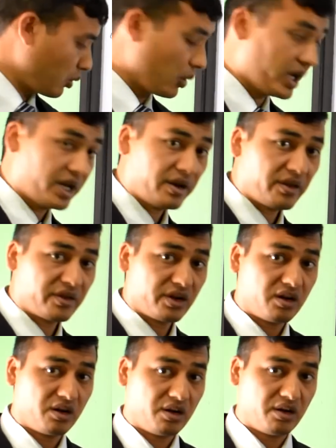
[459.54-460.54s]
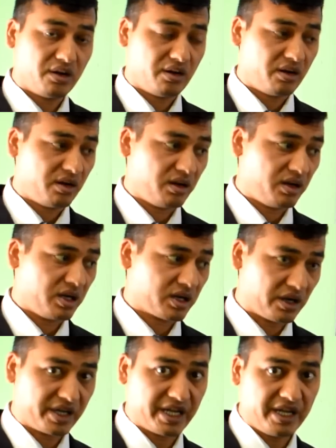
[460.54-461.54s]
When the
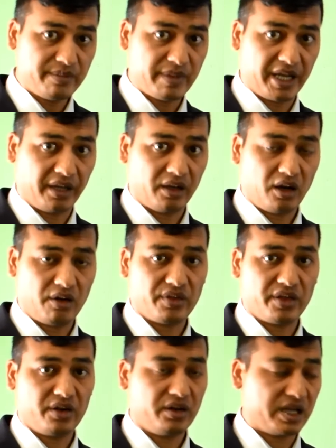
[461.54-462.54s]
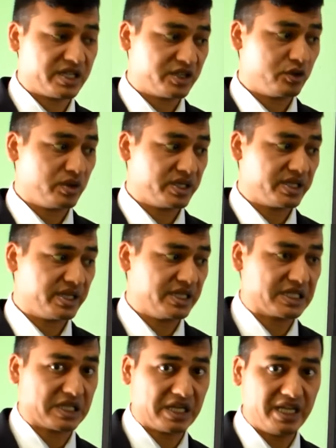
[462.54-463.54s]
containment of the extinguisher
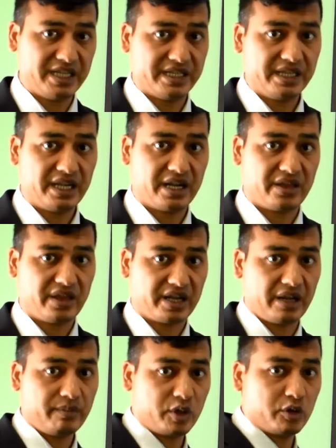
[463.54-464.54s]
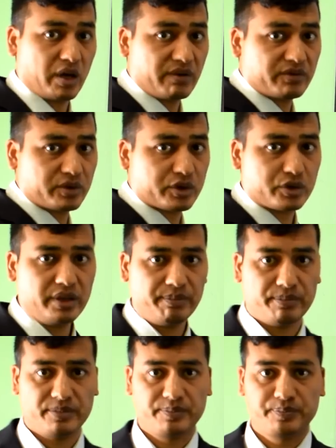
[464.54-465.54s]
is releasing, at that time you have to
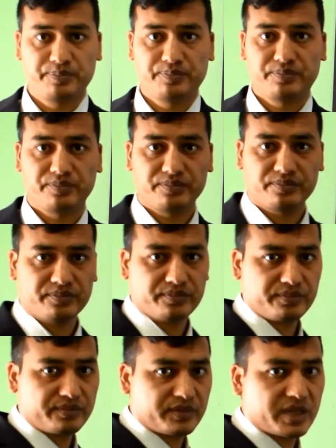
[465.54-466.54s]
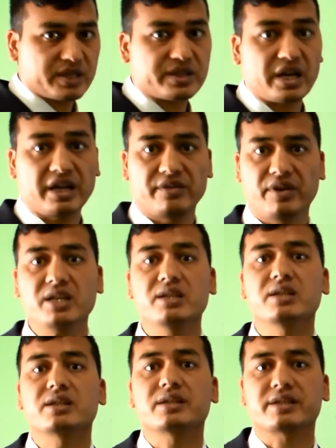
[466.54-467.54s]
sweep side by
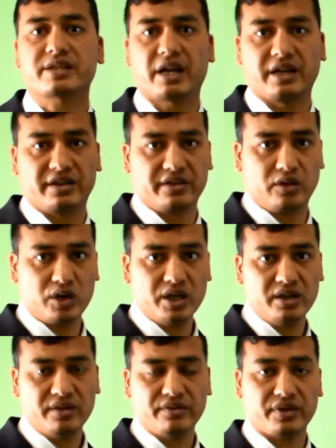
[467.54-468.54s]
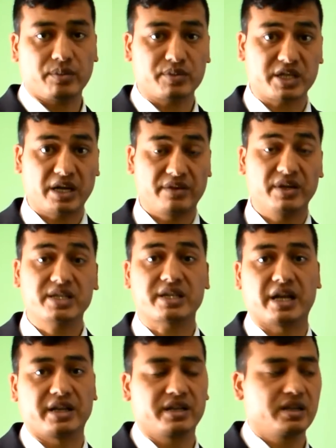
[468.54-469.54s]
side. Okay, from side by
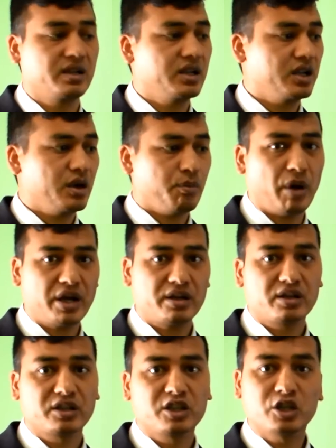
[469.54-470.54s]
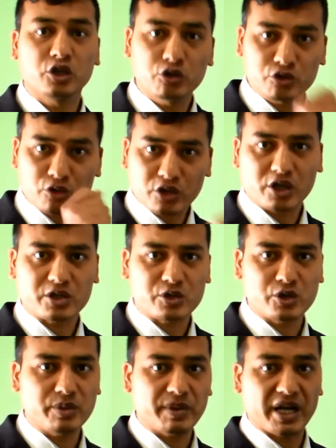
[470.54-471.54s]
side. But you should not
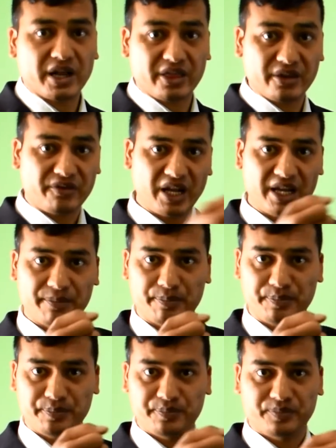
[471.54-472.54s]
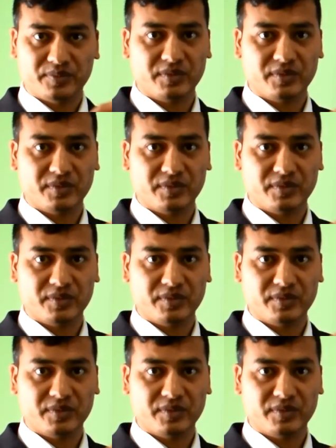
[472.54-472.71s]
sweep at the flame.